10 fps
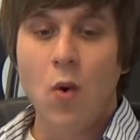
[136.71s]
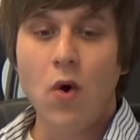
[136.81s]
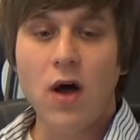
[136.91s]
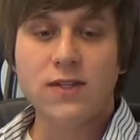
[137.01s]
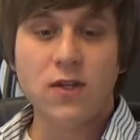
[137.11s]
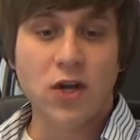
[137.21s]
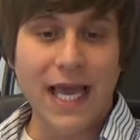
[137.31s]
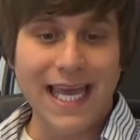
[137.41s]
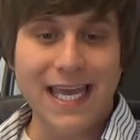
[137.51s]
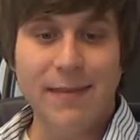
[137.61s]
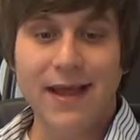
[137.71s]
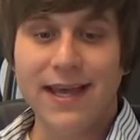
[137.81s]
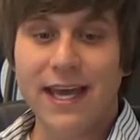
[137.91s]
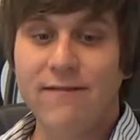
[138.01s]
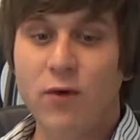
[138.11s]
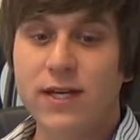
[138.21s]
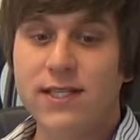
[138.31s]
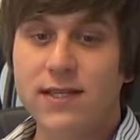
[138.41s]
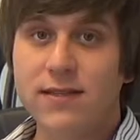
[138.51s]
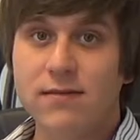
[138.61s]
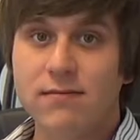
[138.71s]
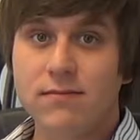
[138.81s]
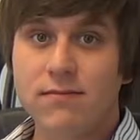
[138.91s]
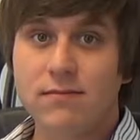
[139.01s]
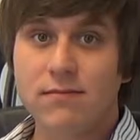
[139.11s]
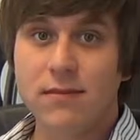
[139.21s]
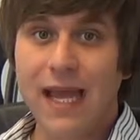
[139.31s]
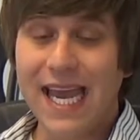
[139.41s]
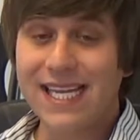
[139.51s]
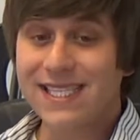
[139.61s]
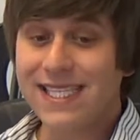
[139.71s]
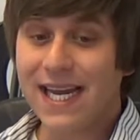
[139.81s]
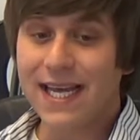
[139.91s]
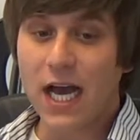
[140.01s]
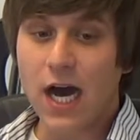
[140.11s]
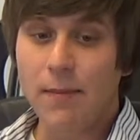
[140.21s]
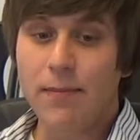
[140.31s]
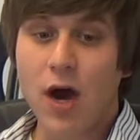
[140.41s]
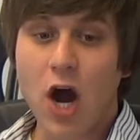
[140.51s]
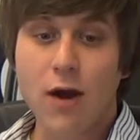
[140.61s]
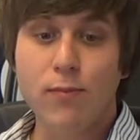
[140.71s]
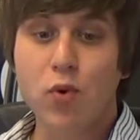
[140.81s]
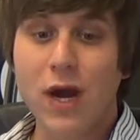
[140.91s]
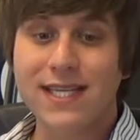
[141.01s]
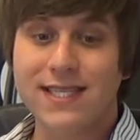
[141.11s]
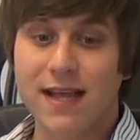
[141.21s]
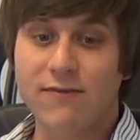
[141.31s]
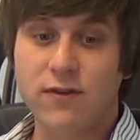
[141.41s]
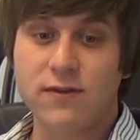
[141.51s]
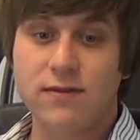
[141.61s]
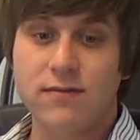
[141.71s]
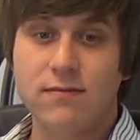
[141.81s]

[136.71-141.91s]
We'll also look at emailing invoices and setting up our price levels.